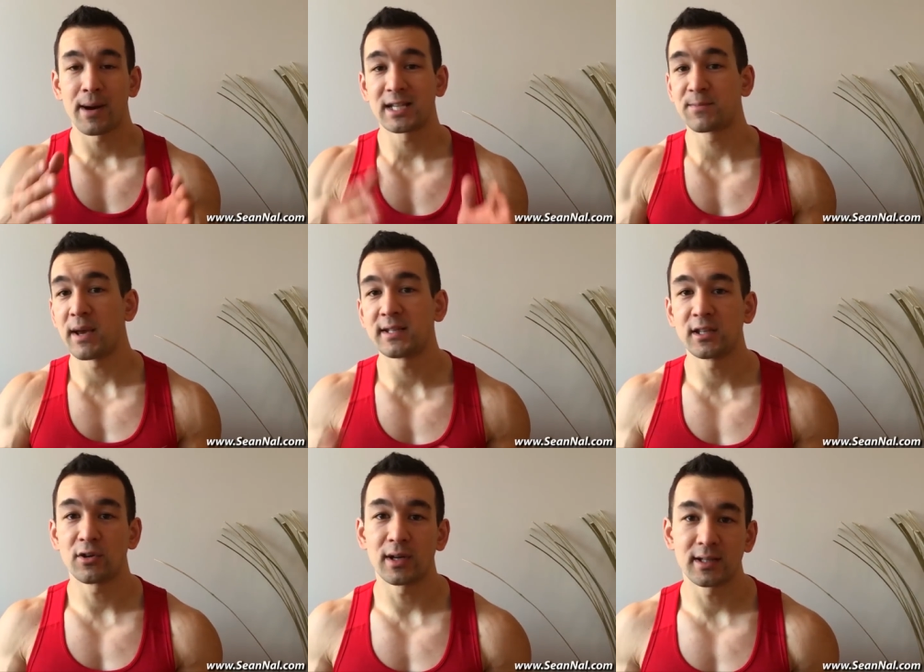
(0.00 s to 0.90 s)
by
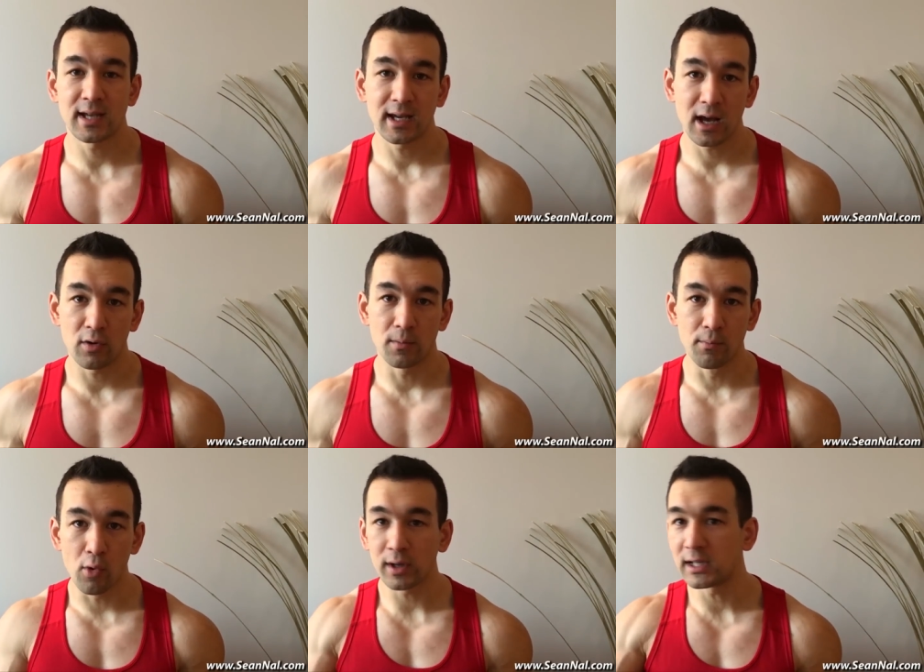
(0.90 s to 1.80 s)
spacing your intake out
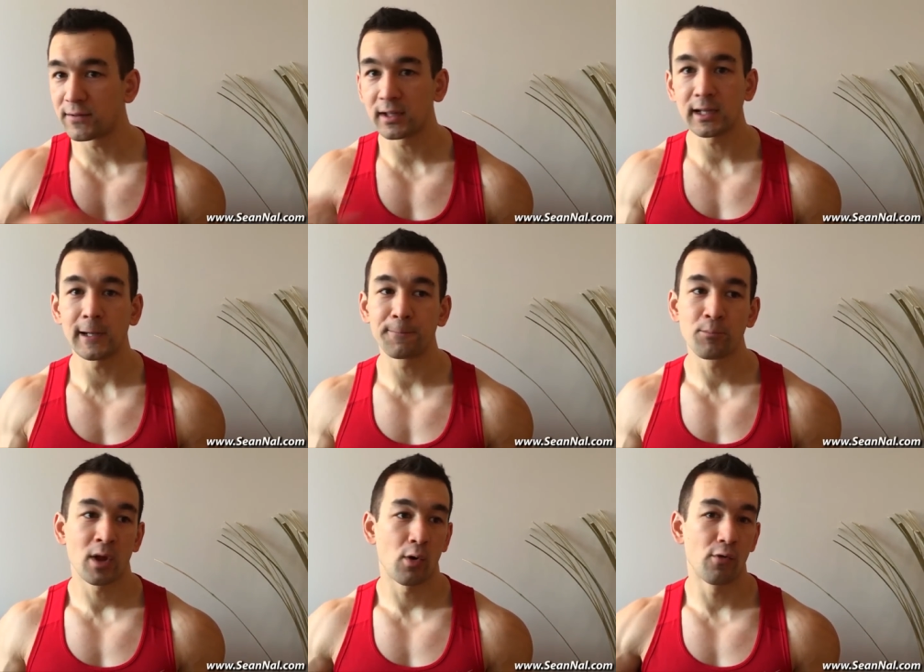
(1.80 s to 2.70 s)
more
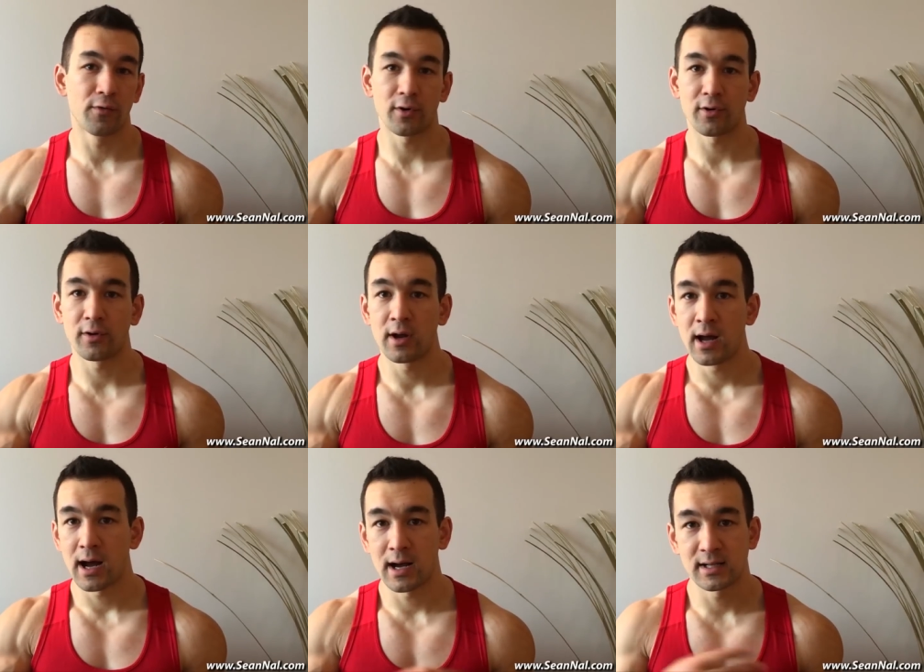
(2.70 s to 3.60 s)
evenly over
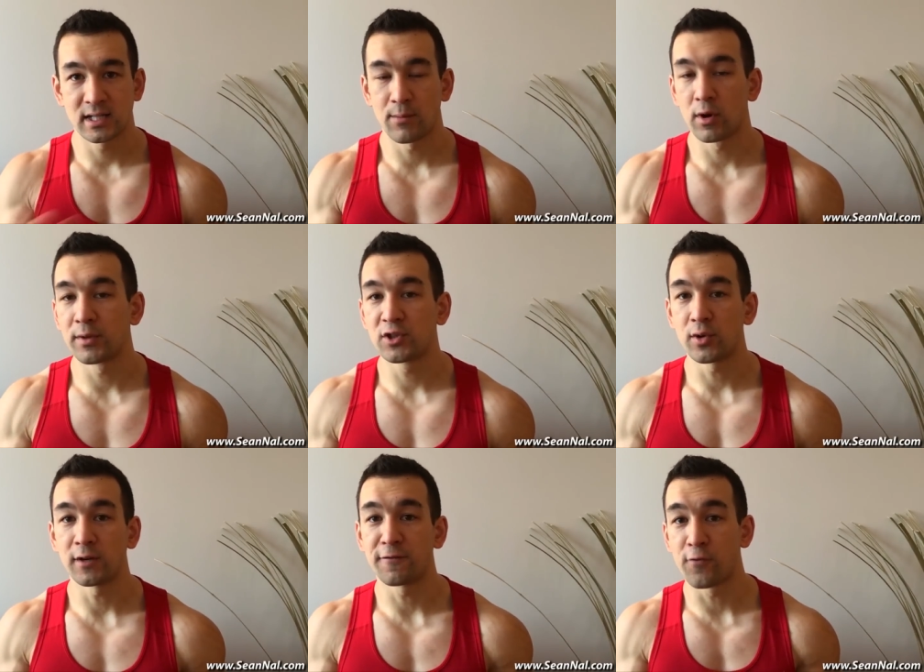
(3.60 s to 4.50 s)
uh, somewhere
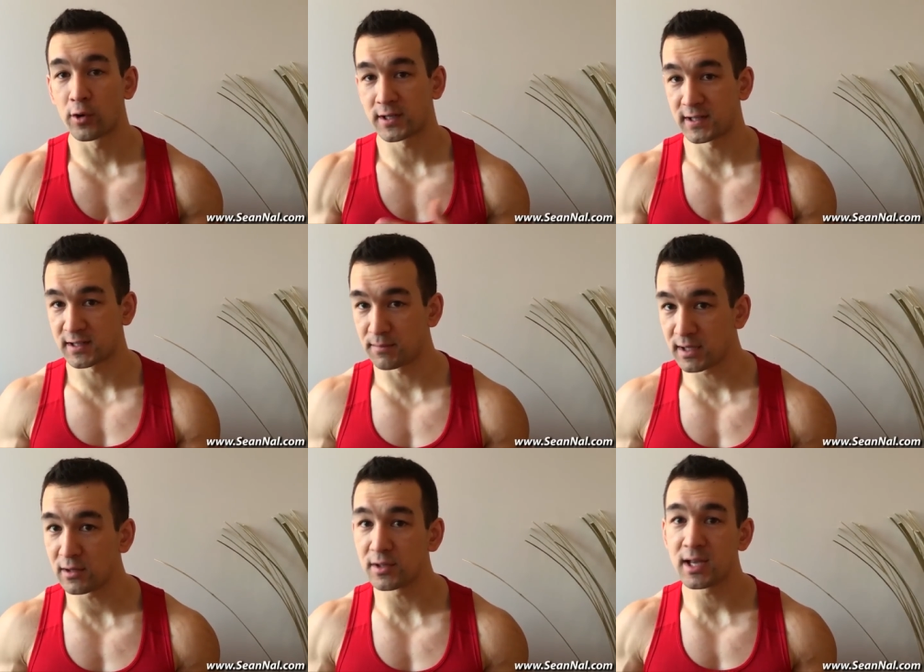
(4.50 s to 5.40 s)
between four to six
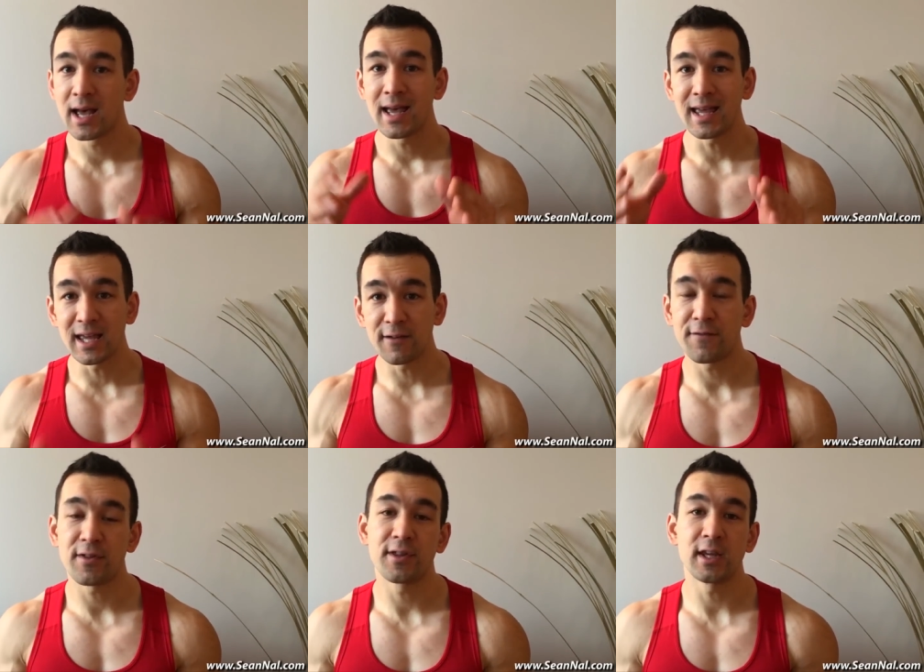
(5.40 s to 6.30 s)
meals
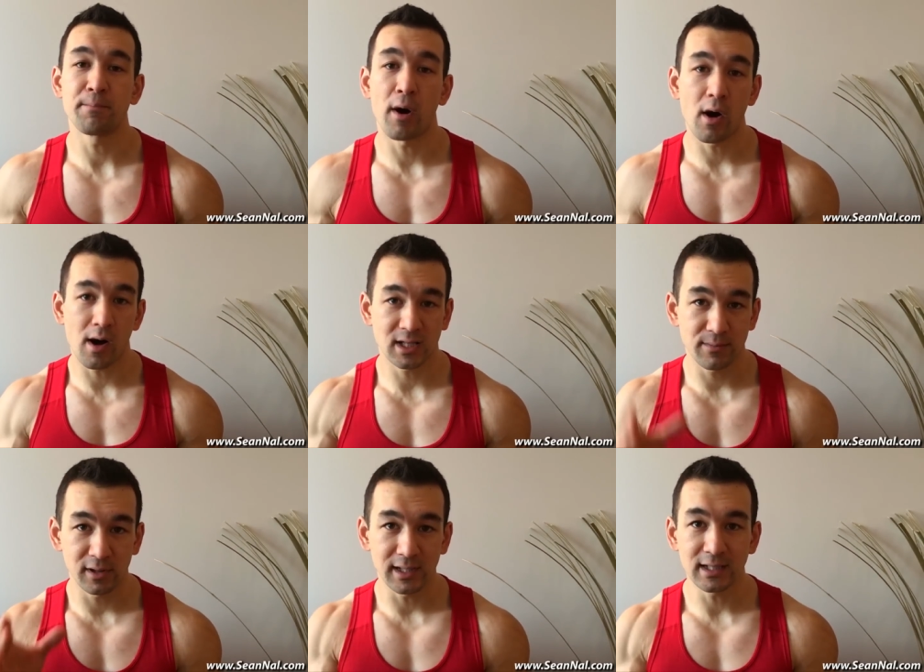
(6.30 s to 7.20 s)
if the
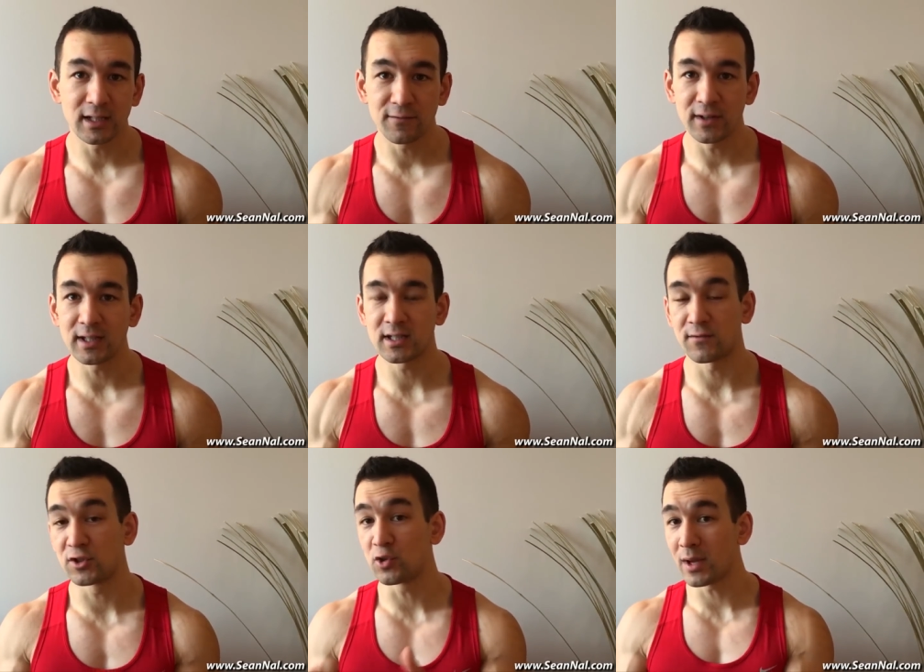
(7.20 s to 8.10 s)
possible inconvenience
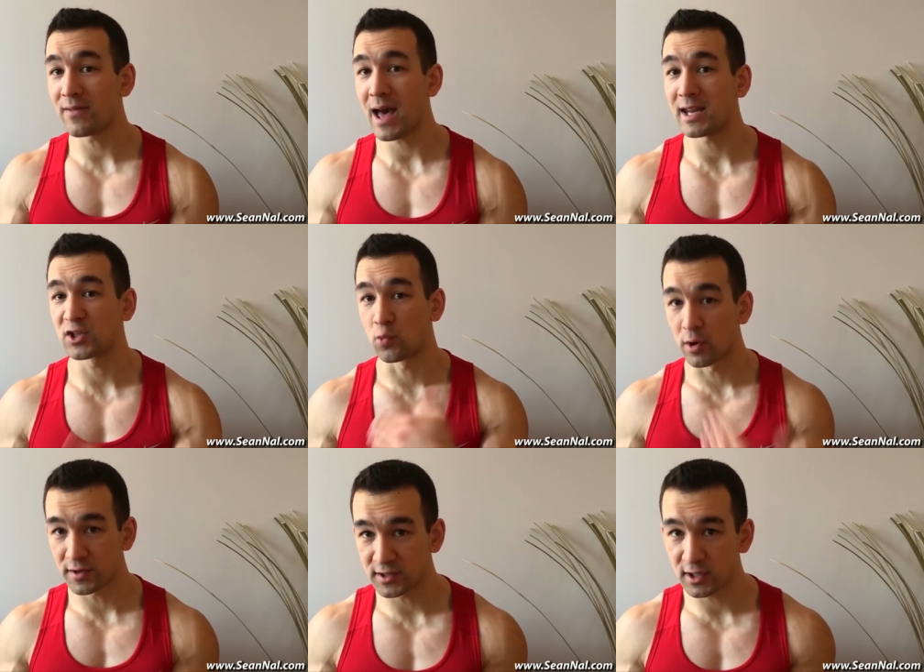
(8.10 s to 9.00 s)
of doing that is
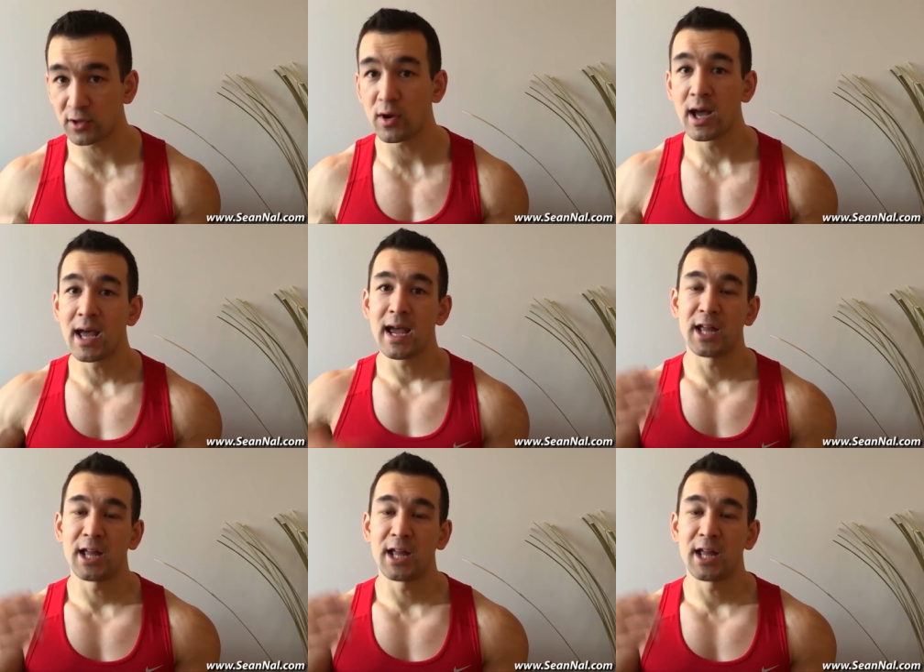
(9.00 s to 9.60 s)
worth it to you